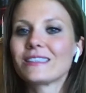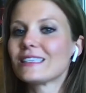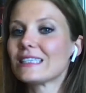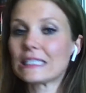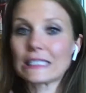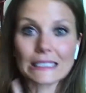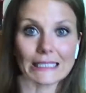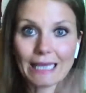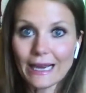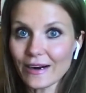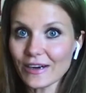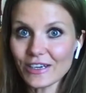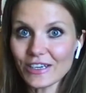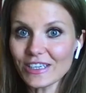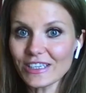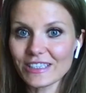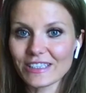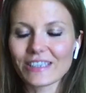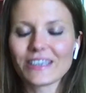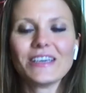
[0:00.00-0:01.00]
It's not
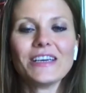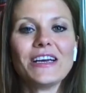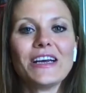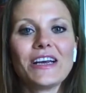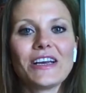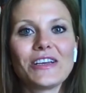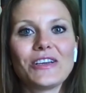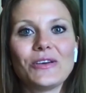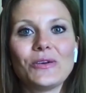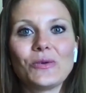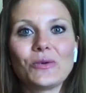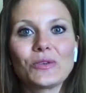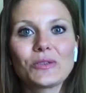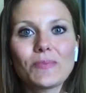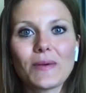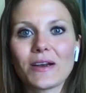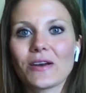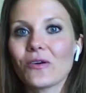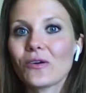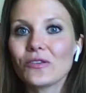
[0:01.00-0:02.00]
good. You
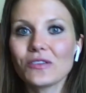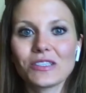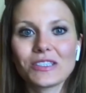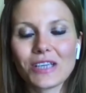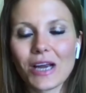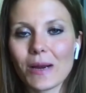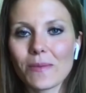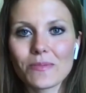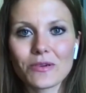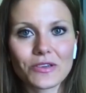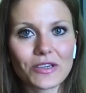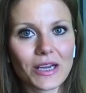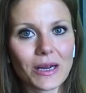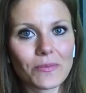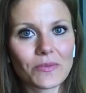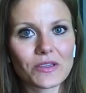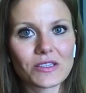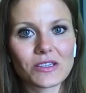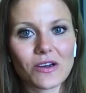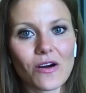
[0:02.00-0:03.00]
spend all this time building up
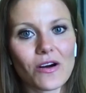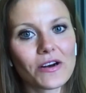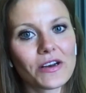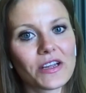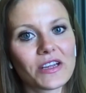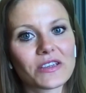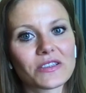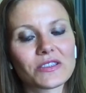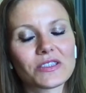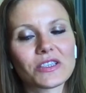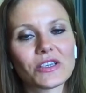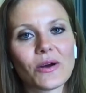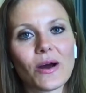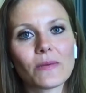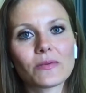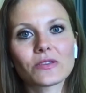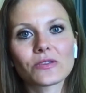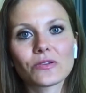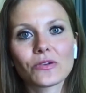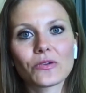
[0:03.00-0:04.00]
this audience, you
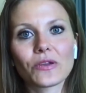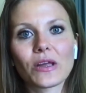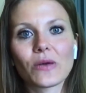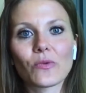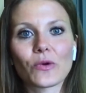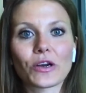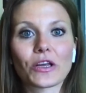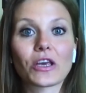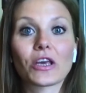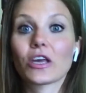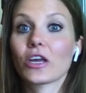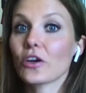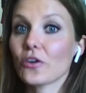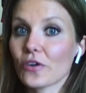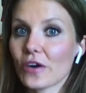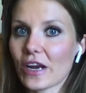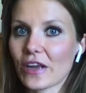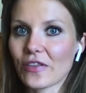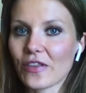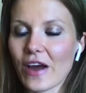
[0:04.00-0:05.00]
absolutely want to
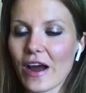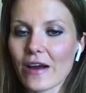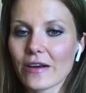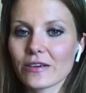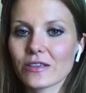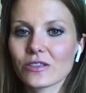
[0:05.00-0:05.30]
curate that.